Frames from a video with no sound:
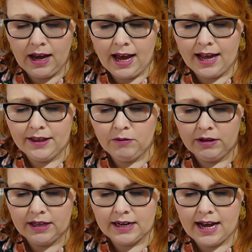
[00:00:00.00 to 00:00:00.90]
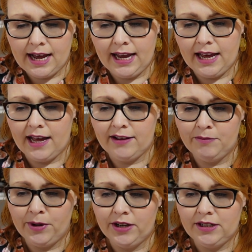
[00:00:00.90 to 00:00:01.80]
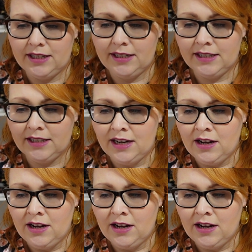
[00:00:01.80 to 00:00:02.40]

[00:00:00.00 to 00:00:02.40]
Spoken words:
And the one that I have purchased